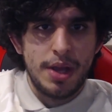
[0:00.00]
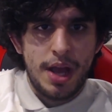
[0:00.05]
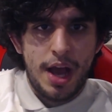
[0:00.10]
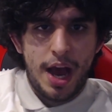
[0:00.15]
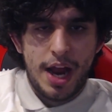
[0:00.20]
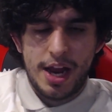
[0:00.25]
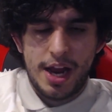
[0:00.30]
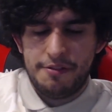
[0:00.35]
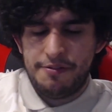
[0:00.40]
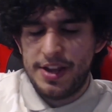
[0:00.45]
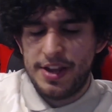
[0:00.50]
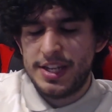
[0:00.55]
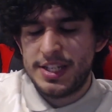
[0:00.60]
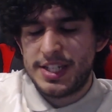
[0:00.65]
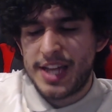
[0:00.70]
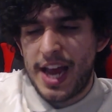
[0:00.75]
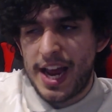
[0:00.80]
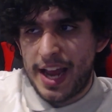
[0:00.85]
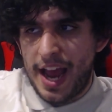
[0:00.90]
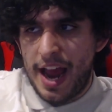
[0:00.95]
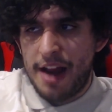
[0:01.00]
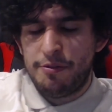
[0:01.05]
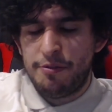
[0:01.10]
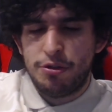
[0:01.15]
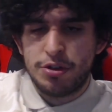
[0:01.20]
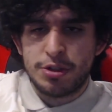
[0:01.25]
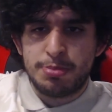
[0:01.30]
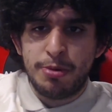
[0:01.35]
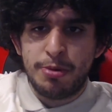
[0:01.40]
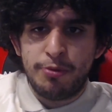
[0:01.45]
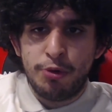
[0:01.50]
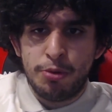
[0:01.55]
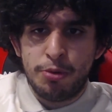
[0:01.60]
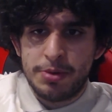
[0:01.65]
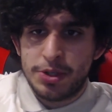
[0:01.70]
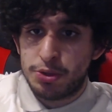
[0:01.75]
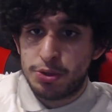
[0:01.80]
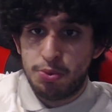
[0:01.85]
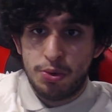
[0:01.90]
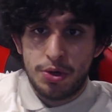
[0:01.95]
And I think Zac Efron's
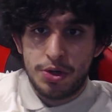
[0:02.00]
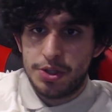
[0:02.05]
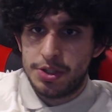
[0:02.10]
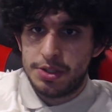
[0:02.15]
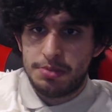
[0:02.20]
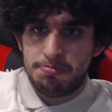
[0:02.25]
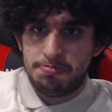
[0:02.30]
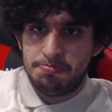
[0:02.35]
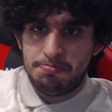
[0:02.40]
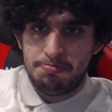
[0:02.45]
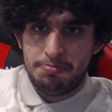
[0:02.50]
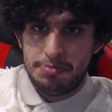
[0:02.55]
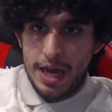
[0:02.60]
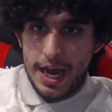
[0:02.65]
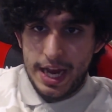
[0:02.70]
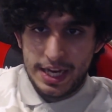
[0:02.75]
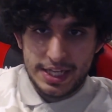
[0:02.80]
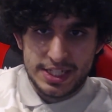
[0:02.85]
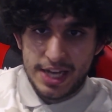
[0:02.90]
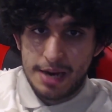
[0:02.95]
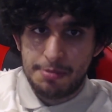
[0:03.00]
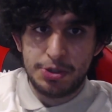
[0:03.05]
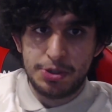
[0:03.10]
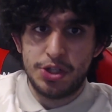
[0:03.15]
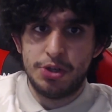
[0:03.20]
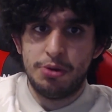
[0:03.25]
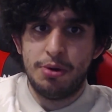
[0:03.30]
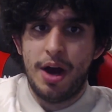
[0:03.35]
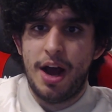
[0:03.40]
performance was exceptional.